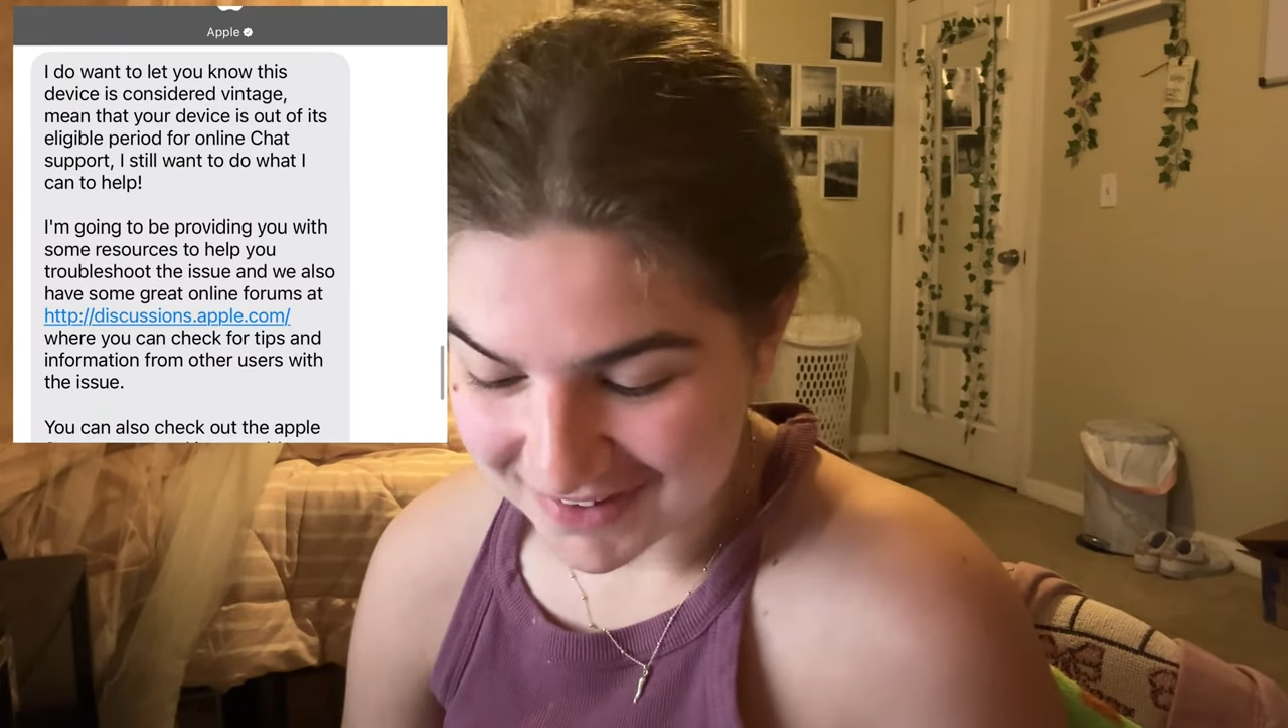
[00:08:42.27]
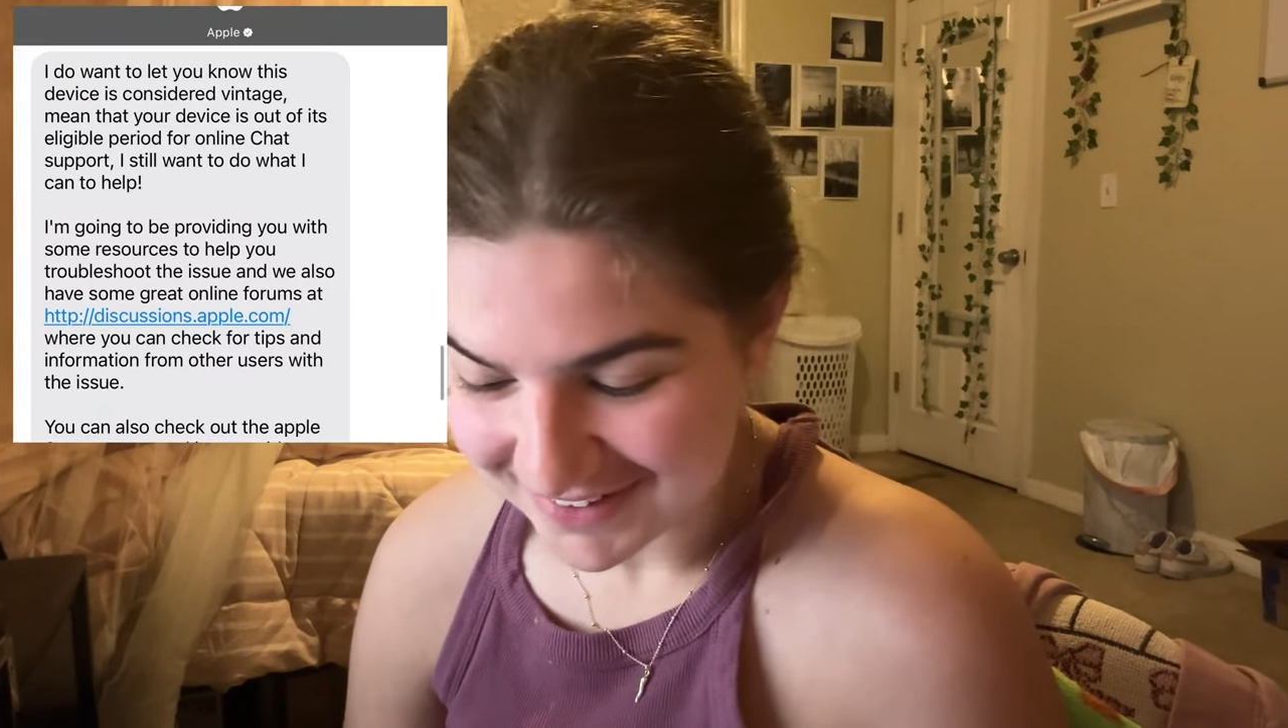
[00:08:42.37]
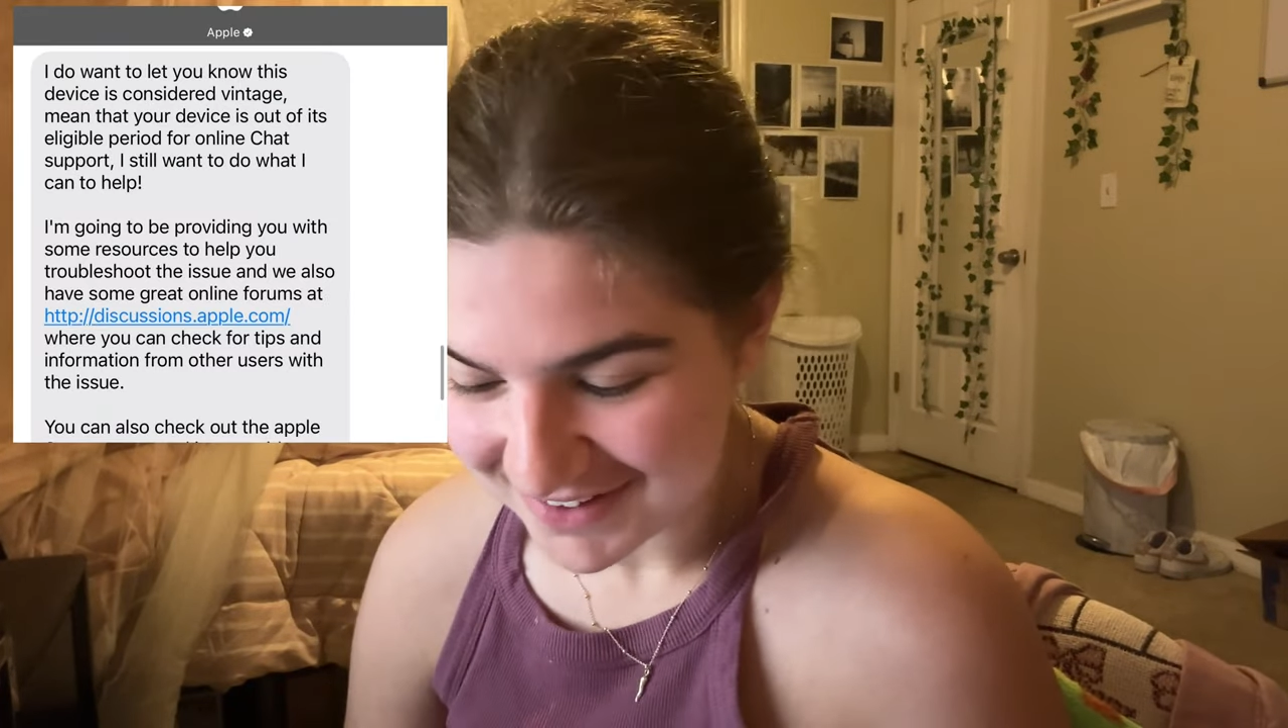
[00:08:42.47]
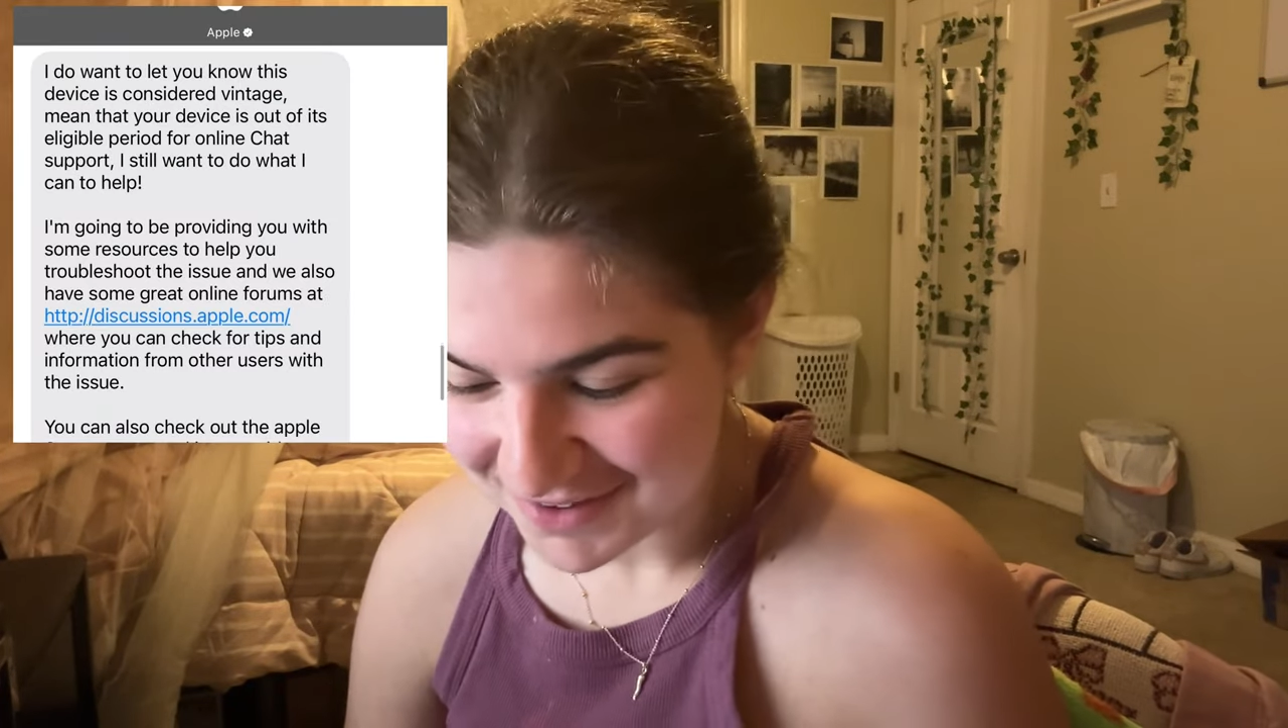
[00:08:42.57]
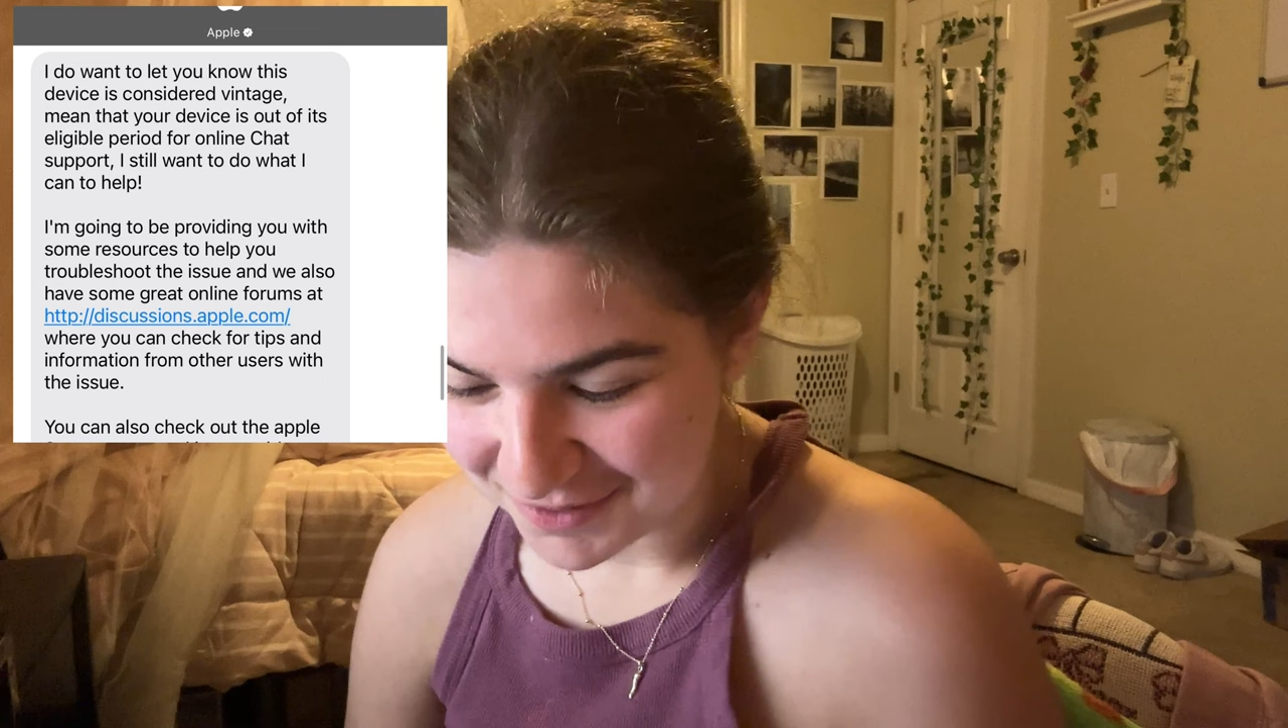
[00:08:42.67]
to
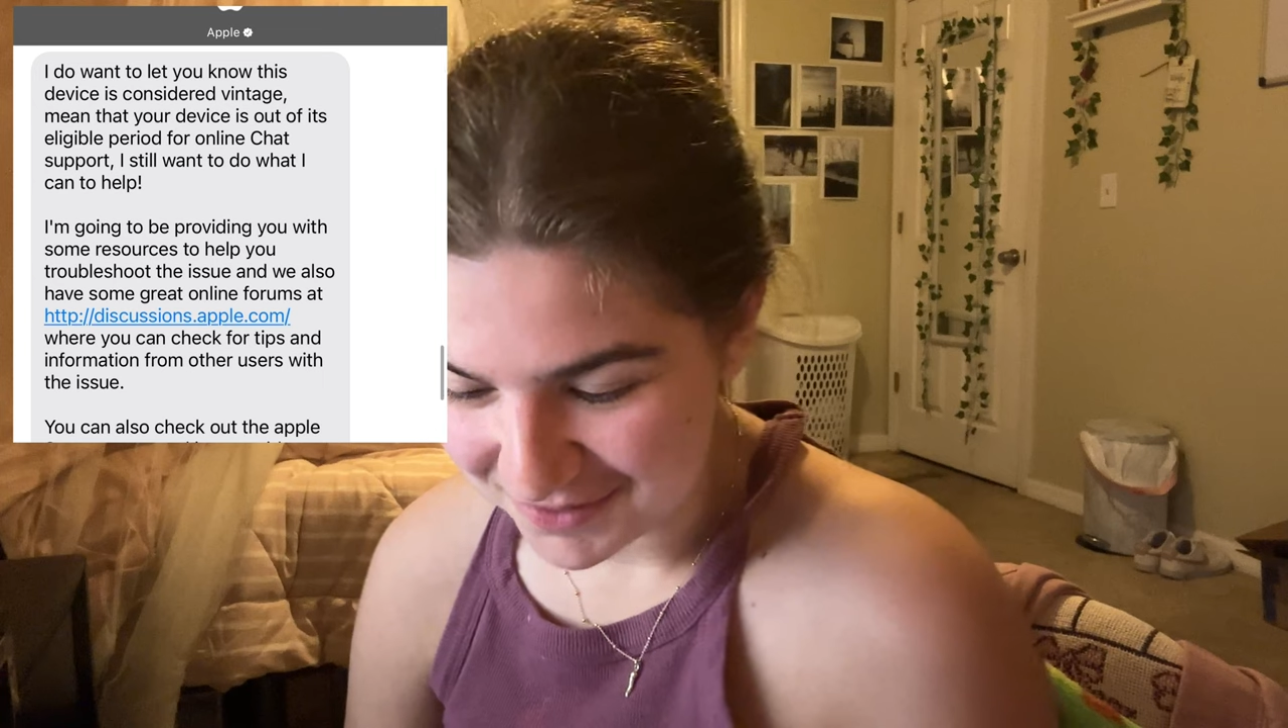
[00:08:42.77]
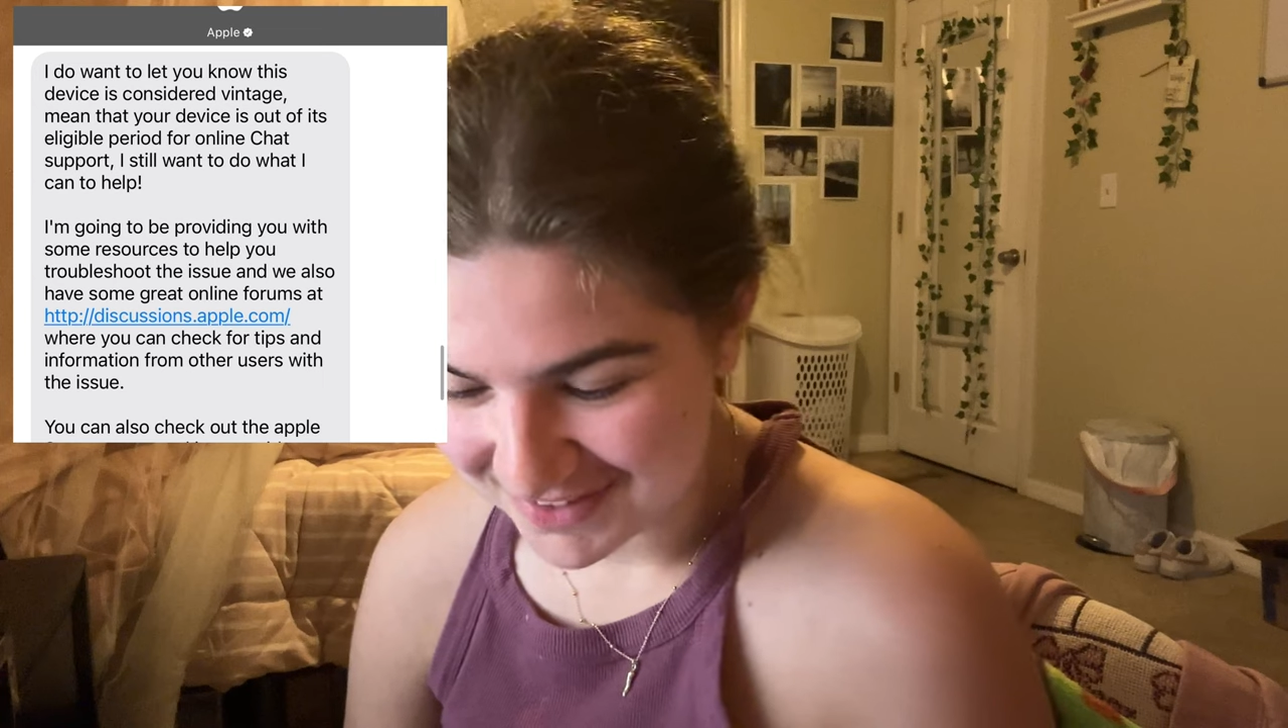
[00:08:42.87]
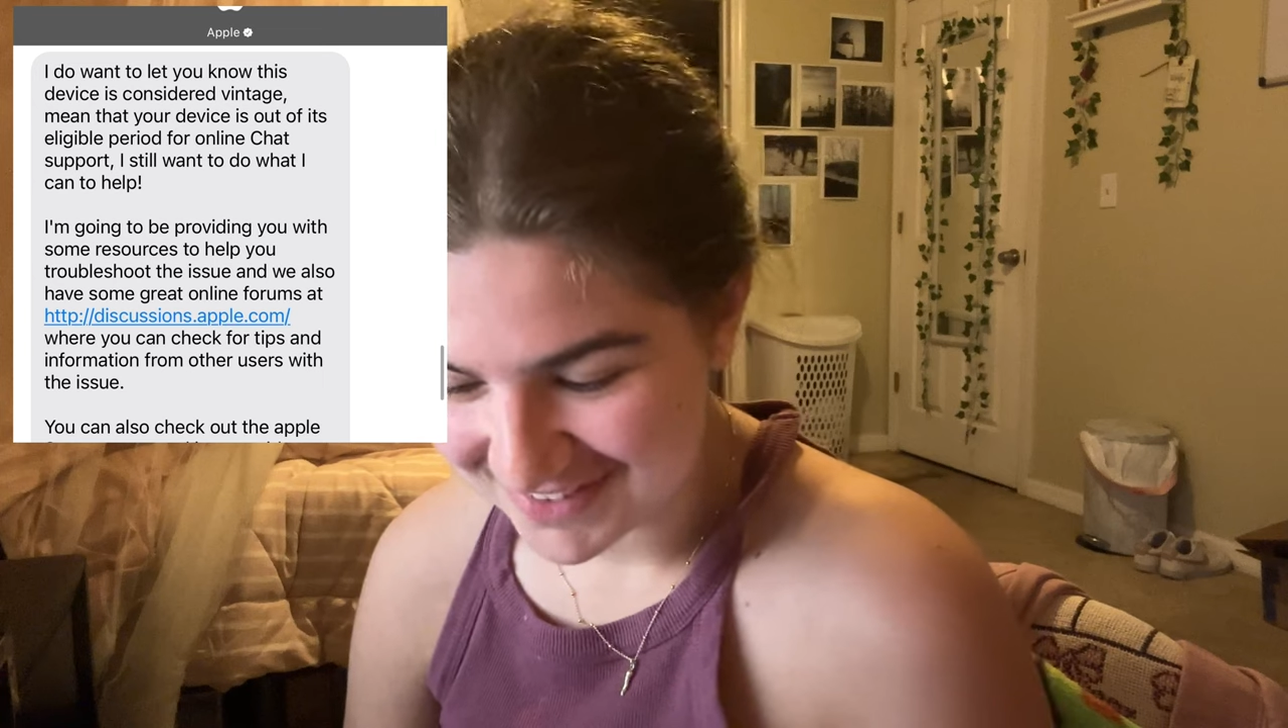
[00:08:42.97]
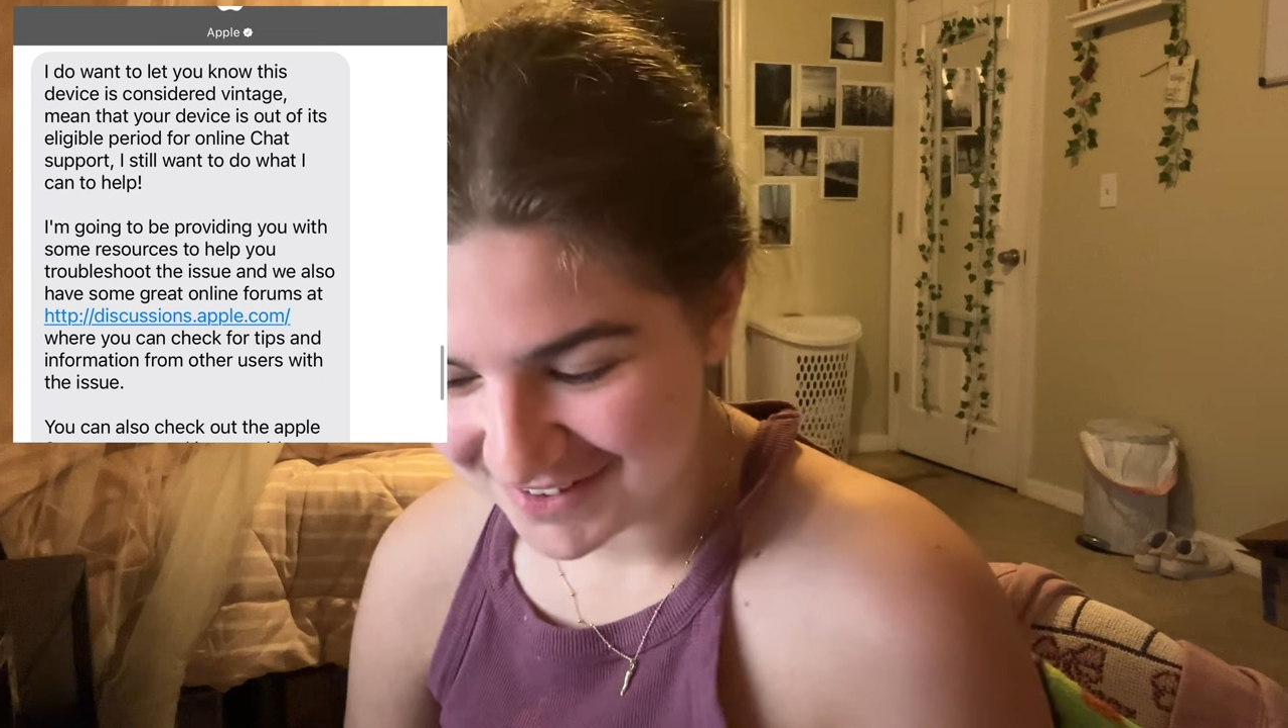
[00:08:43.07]
let you know this